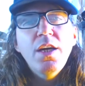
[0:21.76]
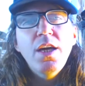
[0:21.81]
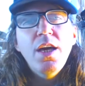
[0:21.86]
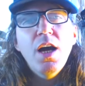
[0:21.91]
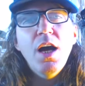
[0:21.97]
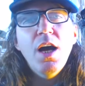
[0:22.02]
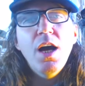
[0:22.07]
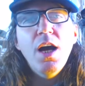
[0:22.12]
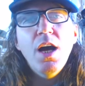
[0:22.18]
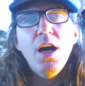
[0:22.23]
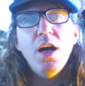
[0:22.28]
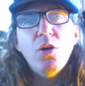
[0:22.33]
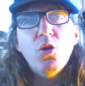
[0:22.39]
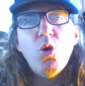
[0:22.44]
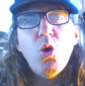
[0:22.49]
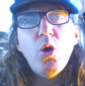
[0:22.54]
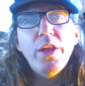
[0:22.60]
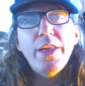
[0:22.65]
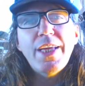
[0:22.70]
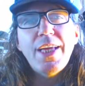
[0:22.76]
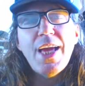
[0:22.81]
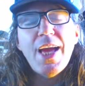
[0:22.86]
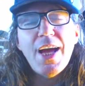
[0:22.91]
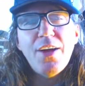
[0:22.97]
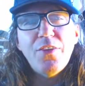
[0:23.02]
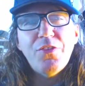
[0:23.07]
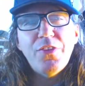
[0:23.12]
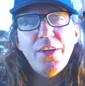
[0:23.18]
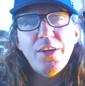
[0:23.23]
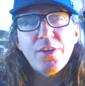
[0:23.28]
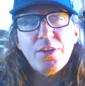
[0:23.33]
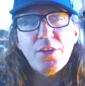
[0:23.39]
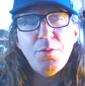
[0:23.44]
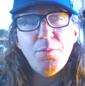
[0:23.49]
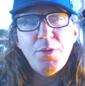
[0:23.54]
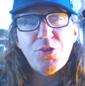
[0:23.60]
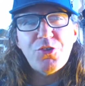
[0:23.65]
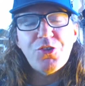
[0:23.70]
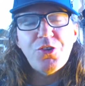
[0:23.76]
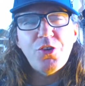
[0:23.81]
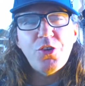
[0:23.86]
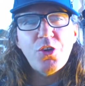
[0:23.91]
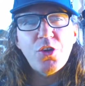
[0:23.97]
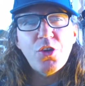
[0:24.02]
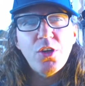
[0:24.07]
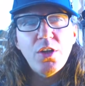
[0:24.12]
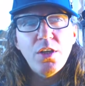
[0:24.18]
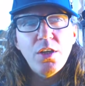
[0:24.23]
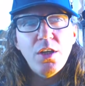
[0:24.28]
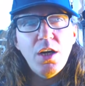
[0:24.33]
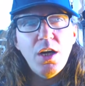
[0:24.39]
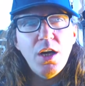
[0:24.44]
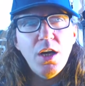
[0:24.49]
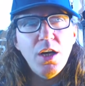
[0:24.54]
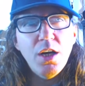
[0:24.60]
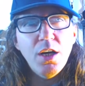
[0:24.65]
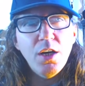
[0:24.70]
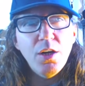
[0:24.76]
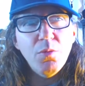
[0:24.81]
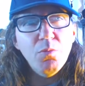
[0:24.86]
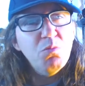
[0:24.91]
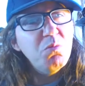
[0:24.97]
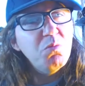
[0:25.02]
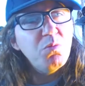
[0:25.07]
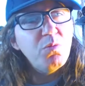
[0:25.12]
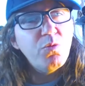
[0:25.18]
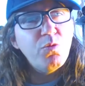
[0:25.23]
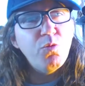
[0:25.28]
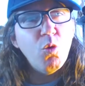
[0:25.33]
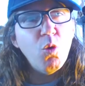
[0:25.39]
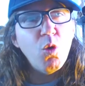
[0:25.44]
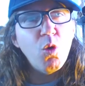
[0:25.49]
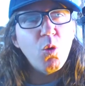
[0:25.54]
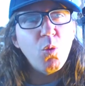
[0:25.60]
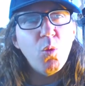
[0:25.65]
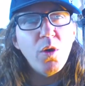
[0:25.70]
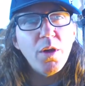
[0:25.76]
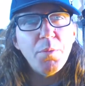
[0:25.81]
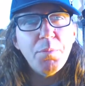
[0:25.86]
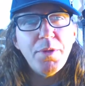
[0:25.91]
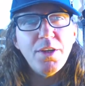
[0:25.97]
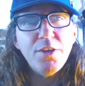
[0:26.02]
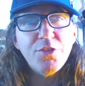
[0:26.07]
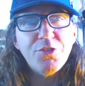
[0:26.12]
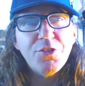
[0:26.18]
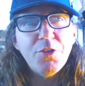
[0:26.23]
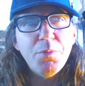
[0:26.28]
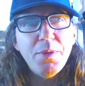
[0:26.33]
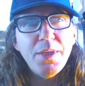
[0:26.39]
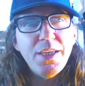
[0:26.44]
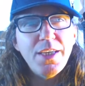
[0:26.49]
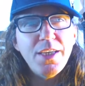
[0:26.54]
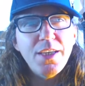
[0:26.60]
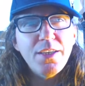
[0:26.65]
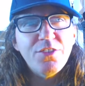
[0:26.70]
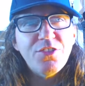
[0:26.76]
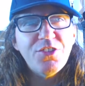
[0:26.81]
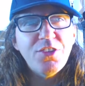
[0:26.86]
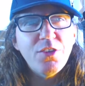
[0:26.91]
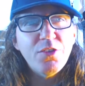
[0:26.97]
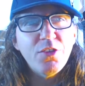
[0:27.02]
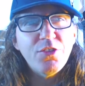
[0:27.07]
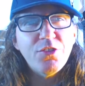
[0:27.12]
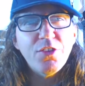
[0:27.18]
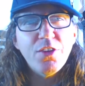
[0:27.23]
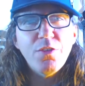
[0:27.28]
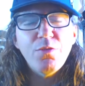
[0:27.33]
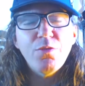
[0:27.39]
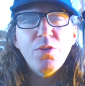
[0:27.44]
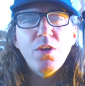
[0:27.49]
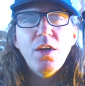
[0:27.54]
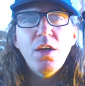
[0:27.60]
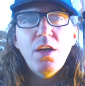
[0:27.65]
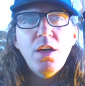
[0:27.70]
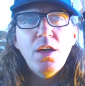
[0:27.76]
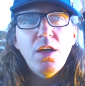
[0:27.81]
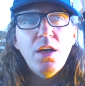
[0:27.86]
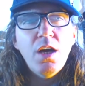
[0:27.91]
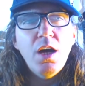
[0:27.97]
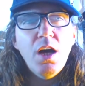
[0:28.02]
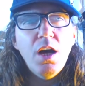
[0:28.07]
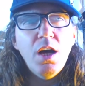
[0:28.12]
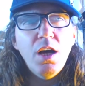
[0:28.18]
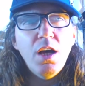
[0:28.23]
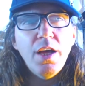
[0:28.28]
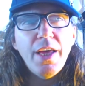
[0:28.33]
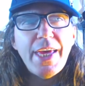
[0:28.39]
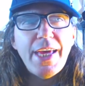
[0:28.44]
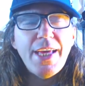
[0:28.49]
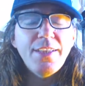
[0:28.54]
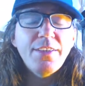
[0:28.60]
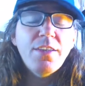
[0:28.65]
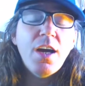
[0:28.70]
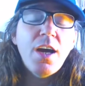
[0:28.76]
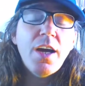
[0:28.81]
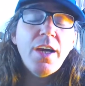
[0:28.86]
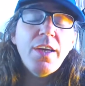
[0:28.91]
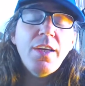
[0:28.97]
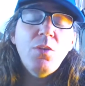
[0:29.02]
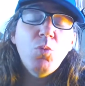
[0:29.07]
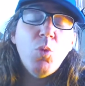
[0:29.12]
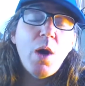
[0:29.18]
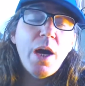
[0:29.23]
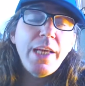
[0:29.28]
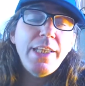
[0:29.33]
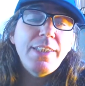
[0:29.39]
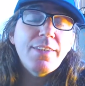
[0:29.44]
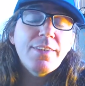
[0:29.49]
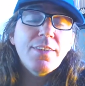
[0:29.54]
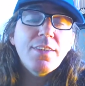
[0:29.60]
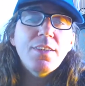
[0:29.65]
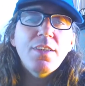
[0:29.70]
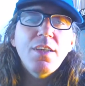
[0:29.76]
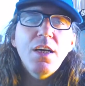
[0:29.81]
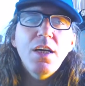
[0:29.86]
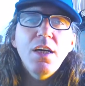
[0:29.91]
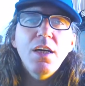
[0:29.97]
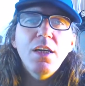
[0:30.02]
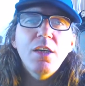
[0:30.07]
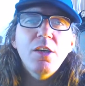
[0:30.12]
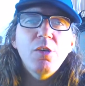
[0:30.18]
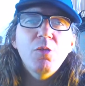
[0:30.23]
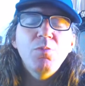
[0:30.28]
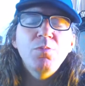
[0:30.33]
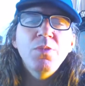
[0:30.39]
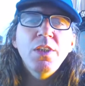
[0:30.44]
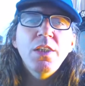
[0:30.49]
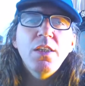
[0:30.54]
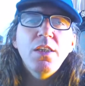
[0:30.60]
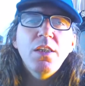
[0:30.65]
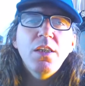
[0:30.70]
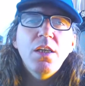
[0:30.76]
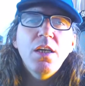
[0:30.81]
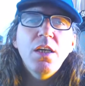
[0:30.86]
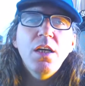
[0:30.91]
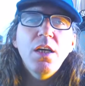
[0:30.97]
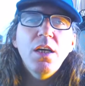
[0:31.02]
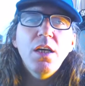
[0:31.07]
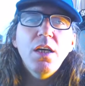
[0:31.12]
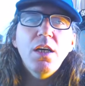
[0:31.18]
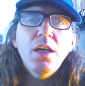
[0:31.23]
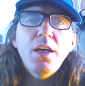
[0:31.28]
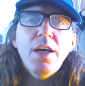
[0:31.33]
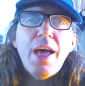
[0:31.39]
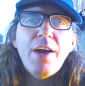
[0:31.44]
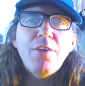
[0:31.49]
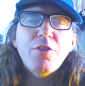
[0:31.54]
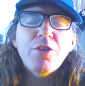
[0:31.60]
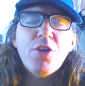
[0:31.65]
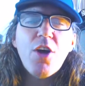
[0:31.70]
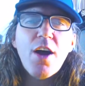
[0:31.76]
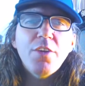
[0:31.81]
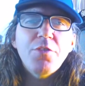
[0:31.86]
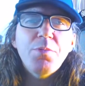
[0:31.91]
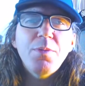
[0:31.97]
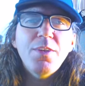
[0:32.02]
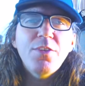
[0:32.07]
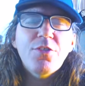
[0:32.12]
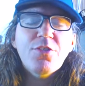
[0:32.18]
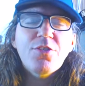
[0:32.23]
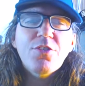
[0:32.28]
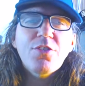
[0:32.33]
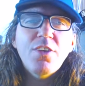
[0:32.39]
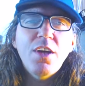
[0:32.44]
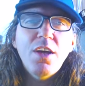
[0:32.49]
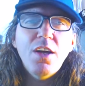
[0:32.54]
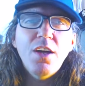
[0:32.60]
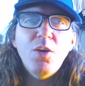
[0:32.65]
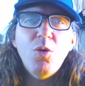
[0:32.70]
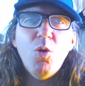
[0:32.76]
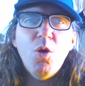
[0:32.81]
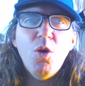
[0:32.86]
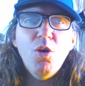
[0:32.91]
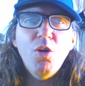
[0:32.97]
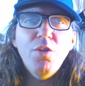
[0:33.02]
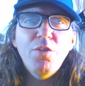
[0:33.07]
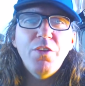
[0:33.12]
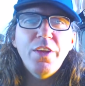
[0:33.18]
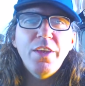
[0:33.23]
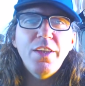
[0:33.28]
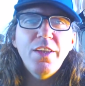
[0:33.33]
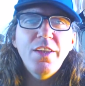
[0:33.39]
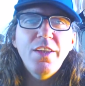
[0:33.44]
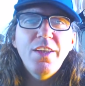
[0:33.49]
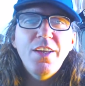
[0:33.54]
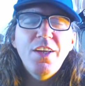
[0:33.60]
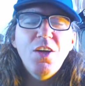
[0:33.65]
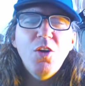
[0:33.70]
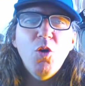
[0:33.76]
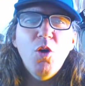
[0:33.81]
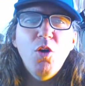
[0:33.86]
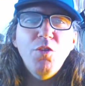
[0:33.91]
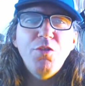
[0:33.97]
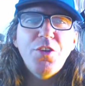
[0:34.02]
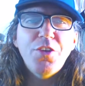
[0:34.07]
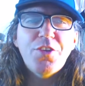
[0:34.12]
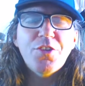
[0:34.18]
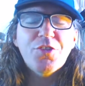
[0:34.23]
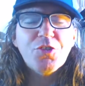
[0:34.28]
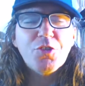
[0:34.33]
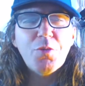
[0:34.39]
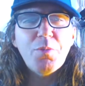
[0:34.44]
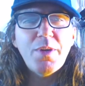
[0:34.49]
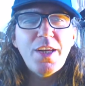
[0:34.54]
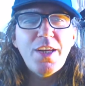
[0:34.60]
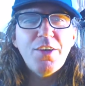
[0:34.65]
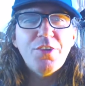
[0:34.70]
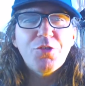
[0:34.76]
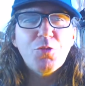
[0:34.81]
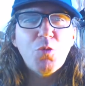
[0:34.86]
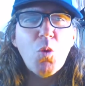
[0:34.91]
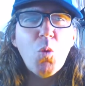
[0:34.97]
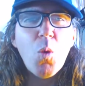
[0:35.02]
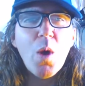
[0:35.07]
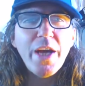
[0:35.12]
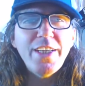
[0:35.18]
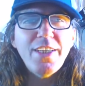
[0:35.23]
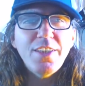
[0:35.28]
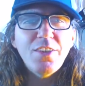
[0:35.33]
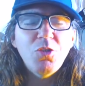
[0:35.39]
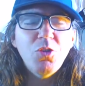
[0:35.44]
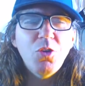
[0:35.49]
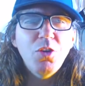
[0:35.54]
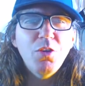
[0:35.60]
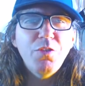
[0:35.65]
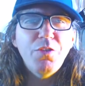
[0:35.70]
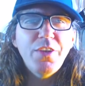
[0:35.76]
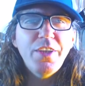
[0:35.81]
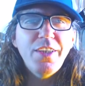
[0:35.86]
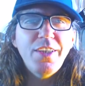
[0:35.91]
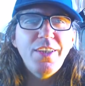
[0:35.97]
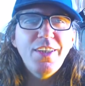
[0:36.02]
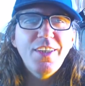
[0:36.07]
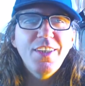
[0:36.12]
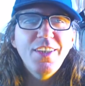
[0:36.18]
uh, calling out their commissioner uh, for what appears to be a series of uh, anti-white um, uh, advertisements. Uh, all of the all of the discriminators were white, and all of the